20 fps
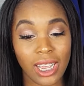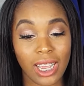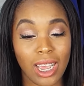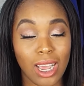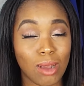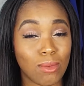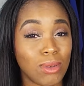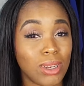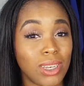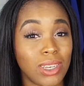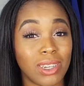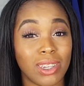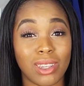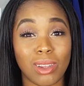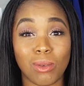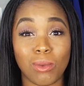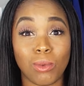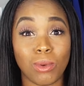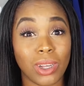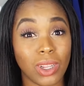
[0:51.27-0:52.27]
Um, it's just
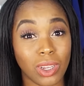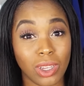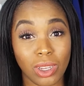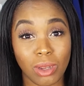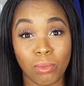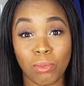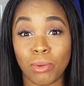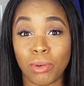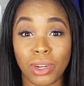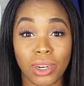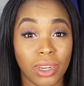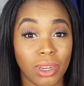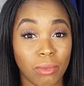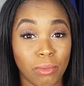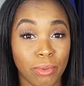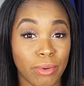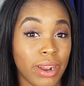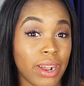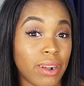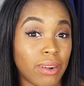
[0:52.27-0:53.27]
a really pretty
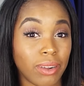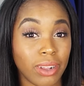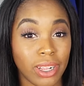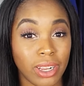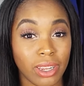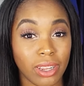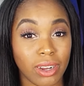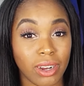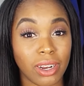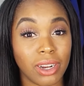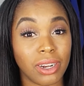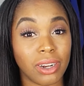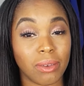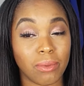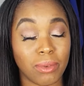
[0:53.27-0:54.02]
brown color and